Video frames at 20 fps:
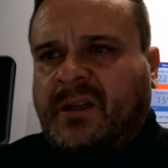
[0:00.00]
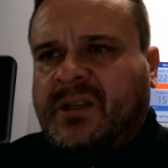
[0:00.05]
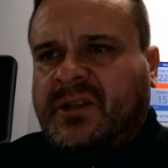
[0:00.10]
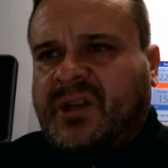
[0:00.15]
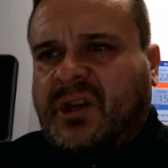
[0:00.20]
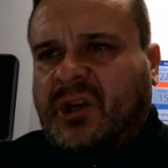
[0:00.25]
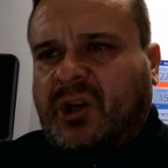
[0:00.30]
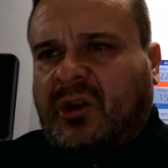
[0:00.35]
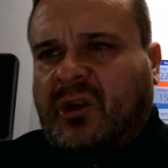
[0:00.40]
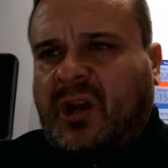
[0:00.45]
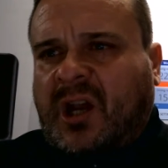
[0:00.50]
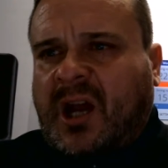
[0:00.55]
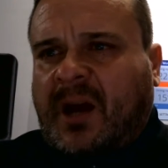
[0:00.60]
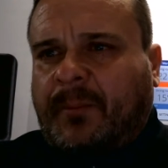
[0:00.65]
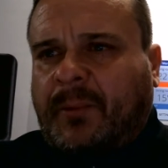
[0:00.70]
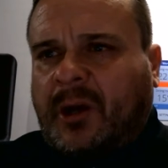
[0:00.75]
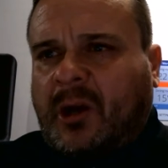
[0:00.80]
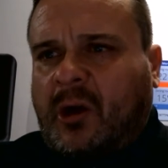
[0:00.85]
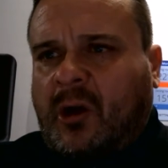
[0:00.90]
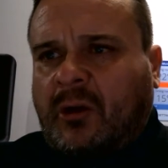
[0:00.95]
So you can
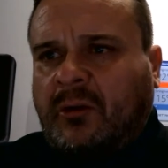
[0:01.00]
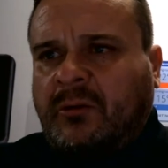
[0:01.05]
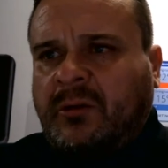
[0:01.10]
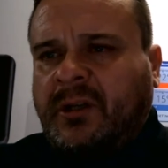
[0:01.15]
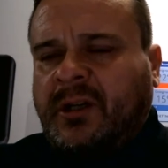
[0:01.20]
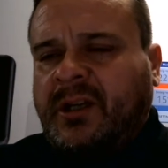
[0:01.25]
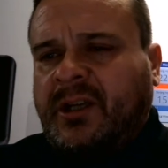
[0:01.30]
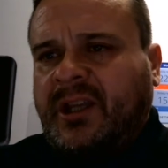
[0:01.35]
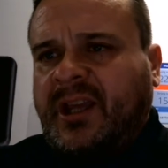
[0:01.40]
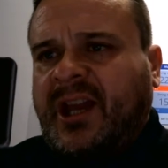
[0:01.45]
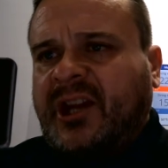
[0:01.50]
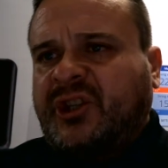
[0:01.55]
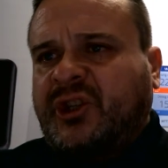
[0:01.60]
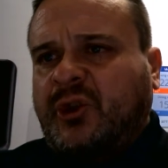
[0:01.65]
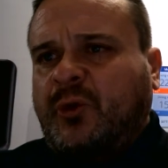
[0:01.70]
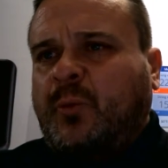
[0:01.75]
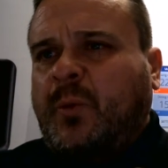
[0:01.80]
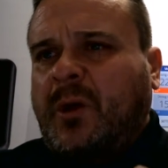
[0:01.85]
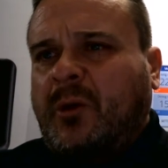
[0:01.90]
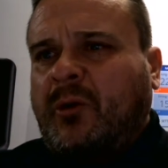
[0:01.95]
come along. Yes,
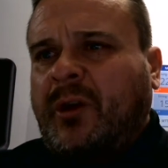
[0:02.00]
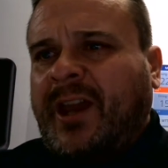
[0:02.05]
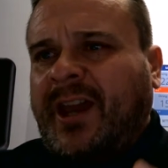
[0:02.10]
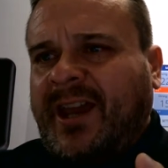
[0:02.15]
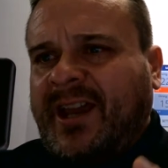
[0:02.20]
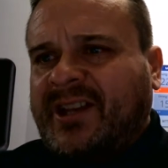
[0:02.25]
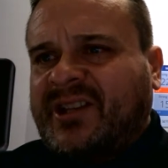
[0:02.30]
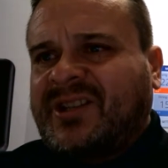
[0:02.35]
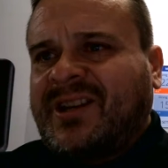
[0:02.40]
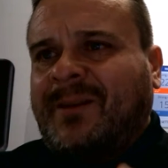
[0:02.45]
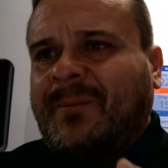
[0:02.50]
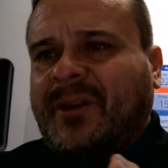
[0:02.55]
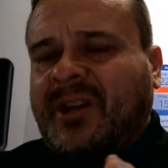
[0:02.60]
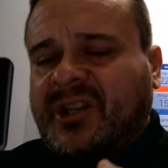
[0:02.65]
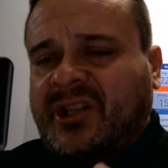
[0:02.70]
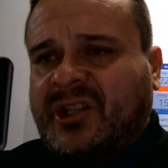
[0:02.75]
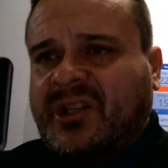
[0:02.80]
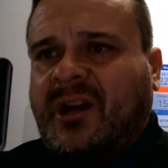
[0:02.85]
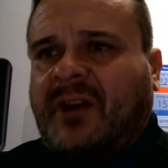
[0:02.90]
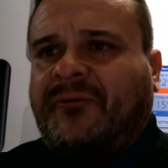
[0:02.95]
you will hear some of
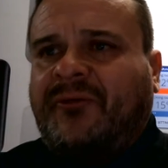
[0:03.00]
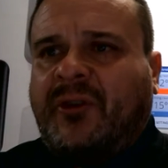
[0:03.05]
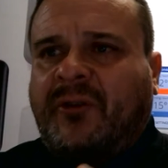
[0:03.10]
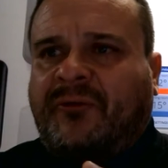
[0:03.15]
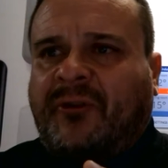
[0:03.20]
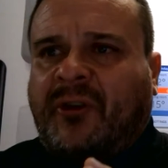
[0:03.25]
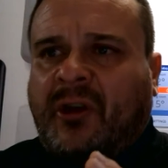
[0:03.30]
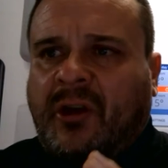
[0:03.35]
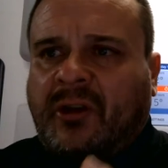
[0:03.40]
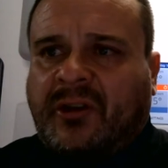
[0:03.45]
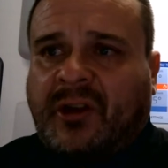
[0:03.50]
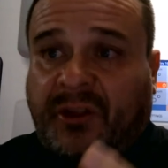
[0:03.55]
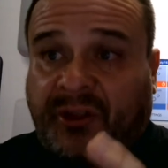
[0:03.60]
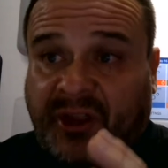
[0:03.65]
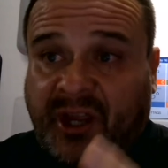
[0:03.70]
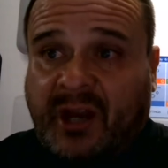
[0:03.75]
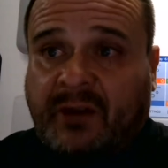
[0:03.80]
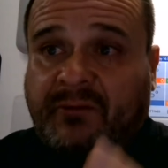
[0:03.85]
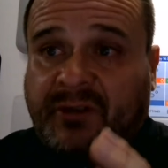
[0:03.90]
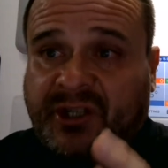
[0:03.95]
the stuff you've heard, the
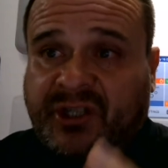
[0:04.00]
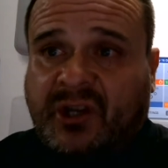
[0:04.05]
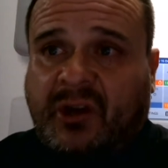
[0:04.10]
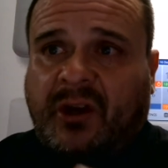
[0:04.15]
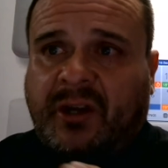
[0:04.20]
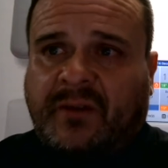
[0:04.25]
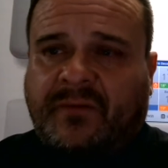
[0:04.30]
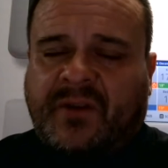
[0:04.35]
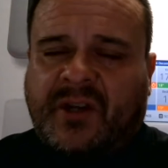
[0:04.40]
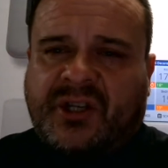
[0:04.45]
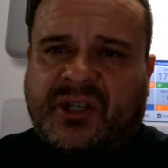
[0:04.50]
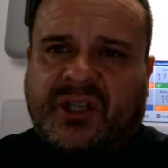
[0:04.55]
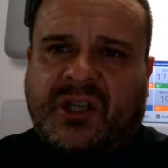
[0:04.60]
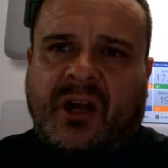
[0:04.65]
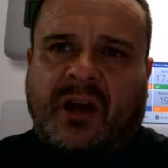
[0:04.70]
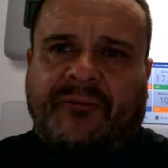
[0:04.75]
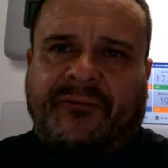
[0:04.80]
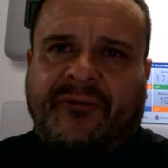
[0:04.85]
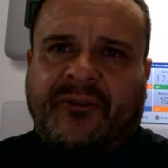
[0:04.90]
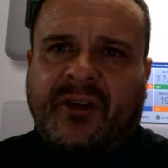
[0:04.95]
theory side of this
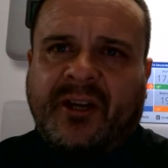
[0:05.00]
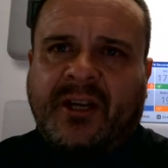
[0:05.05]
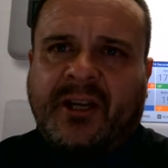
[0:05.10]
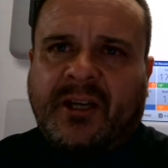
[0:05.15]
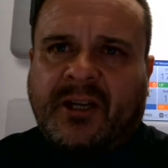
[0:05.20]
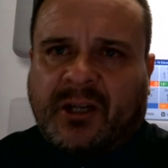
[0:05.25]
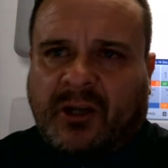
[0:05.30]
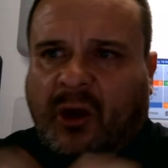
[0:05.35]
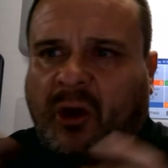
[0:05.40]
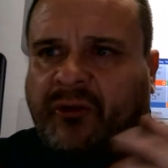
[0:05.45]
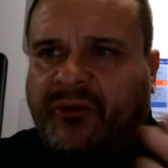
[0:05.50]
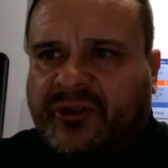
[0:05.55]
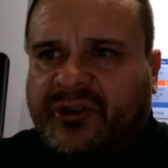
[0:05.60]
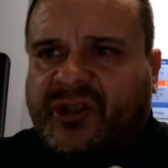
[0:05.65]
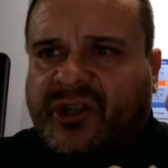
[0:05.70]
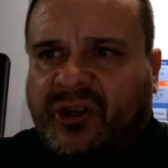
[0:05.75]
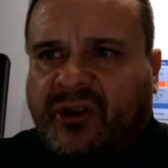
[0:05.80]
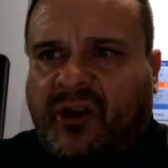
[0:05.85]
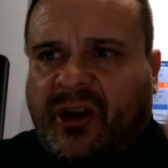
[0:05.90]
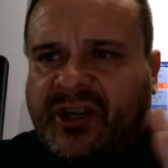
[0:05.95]
stuff on
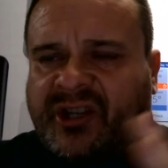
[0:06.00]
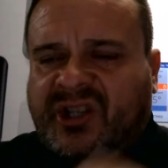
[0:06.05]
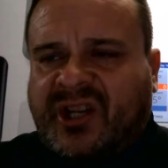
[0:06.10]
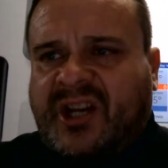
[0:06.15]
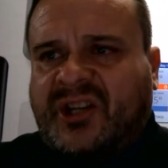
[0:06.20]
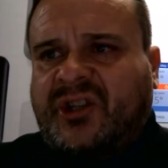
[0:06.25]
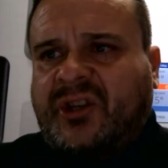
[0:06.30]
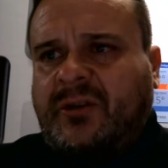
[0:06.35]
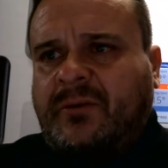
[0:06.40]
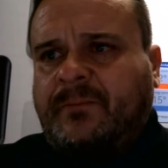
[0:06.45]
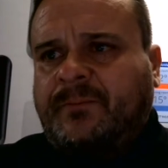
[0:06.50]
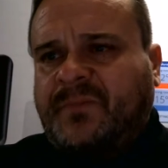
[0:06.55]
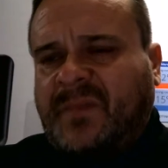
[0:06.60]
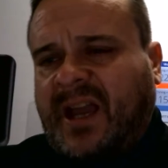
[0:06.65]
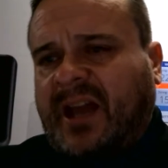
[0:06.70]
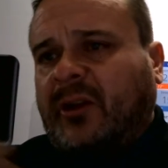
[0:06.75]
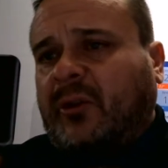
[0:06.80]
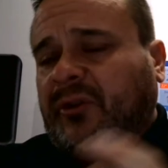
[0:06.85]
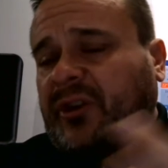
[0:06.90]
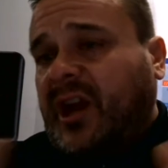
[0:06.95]
tonight's session
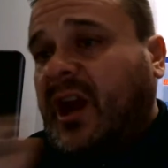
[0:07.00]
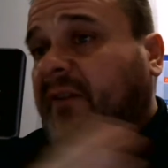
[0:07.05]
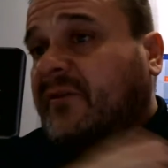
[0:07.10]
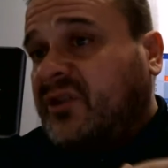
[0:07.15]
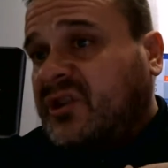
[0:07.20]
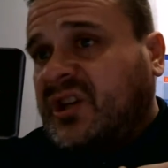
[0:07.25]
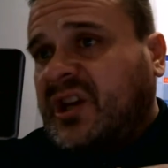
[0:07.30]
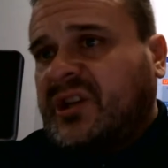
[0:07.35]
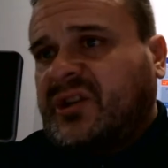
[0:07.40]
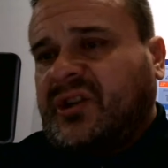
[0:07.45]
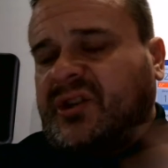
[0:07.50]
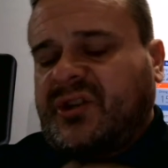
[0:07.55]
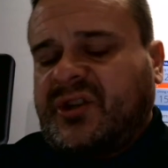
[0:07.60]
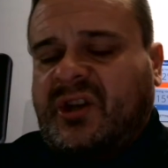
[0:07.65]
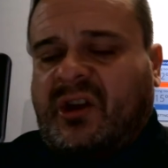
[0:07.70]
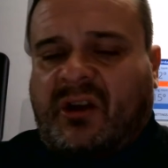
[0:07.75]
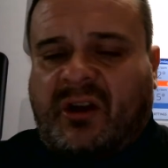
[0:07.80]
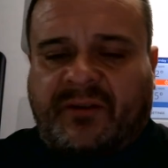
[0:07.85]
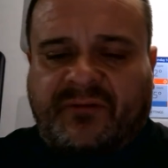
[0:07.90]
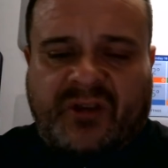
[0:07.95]
and on the other sessions
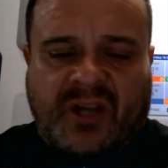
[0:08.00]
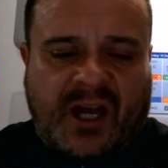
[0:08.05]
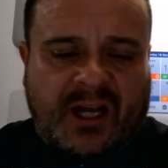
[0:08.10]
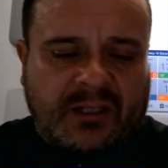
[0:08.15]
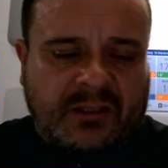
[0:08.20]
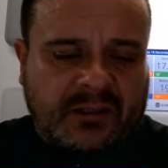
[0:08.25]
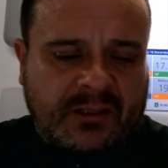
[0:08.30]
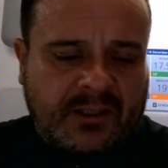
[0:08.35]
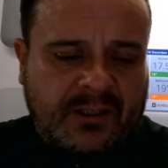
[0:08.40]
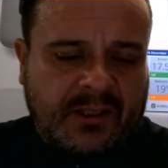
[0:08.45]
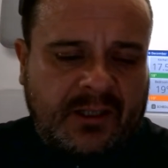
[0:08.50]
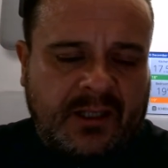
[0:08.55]
that I've done.